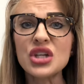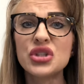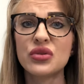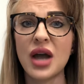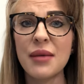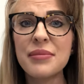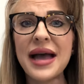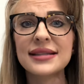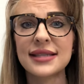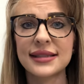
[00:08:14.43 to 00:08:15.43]
to come
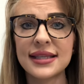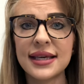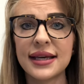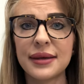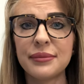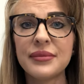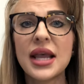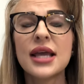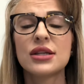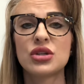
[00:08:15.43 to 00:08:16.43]
back to them
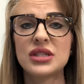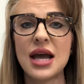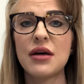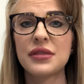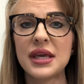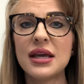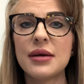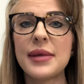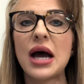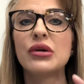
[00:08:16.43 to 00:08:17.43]
to tell
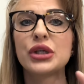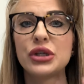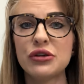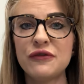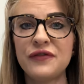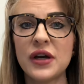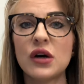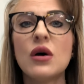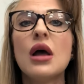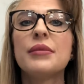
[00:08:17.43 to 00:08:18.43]
them how you
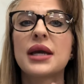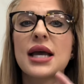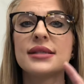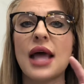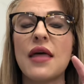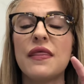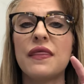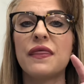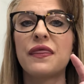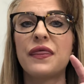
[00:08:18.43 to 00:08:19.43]
feel, because
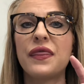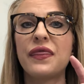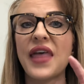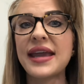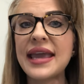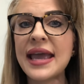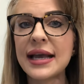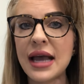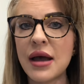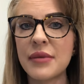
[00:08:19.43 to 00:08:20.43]
they
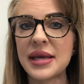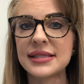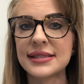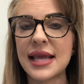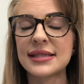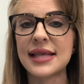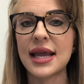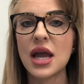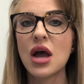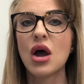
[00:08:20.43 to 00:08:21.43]
can't come and
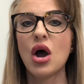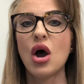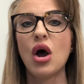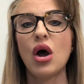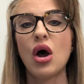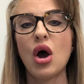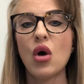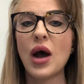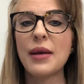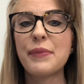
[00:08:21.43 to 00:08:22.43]
say,
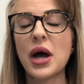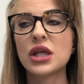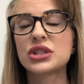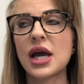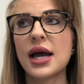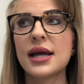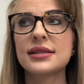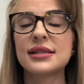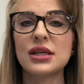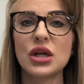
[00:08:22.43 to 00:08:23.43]
oh, I
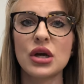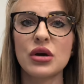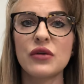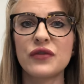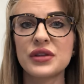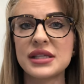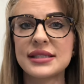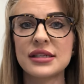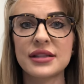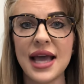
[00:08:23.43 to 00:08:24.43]
apologize, you know, for
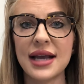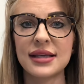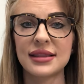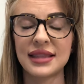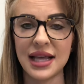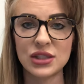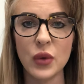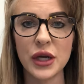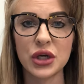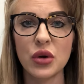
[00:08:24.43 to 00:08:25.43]
this or that. That's
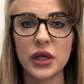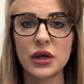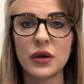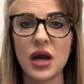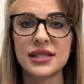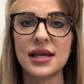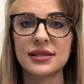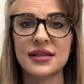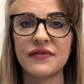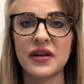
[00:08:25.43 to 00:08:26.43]
why you're going no contact,
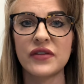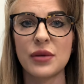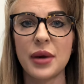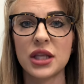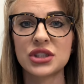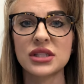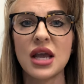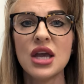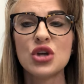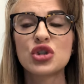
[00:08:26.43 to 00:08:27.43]
because they've never apologized.
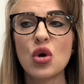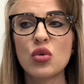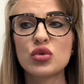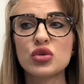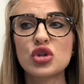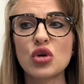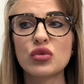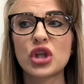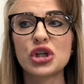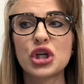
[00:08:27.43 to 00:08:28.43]
So
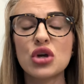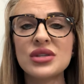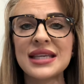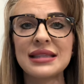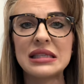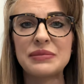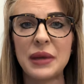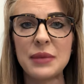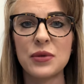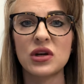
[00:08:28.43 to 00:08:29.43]
they're using these
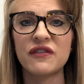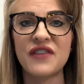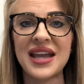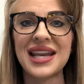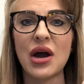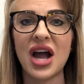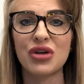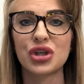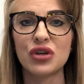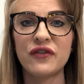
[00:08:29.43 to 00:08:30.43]
people to find out how
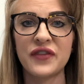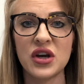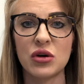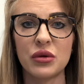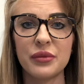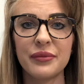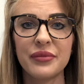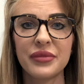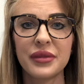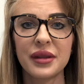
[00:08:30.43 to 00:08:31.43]
you feel,
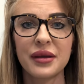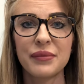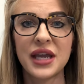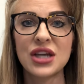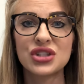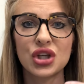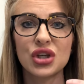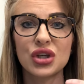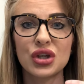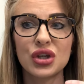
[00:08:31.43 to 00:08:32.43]
because
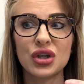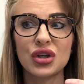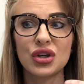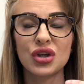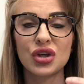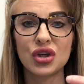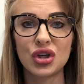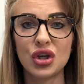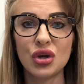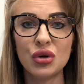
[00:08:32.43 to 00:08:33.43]

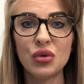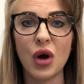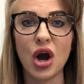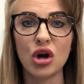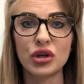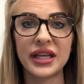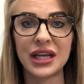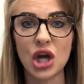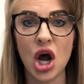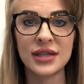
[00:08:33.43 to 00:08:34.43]
you aren't
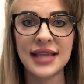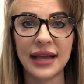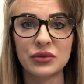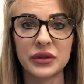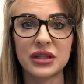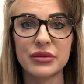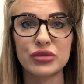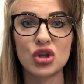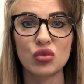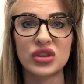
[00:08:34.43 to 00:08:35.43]
in contact with them,
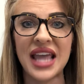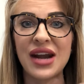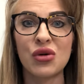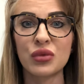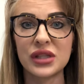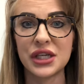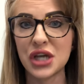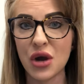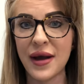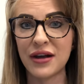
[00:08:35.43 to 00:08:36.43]
so they don't really
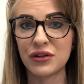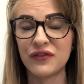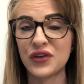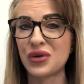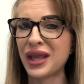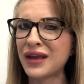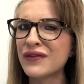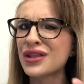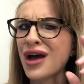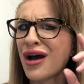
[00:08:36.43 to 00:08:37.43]
know how you feel,
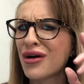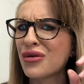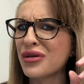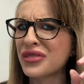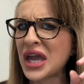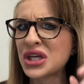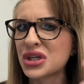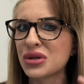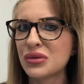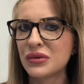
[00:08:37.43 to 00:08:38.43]
even though they
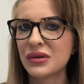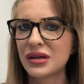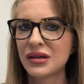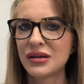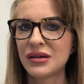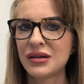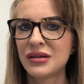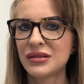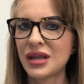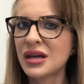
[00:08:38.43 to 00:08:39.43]
do.
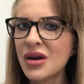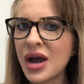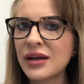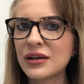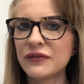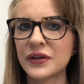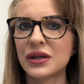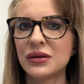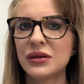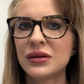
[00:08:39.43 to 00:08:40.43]
They know how you
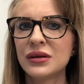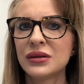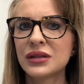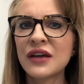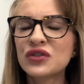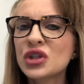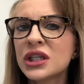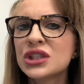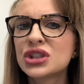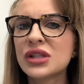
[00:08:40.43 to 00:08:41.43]
feel. They've
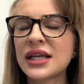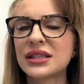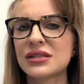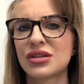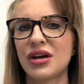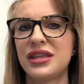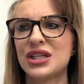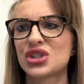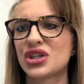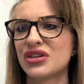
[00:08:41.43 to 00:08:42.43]
treated you like this all
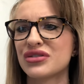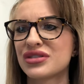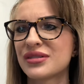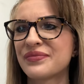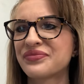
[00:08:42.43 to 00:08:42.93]
these years.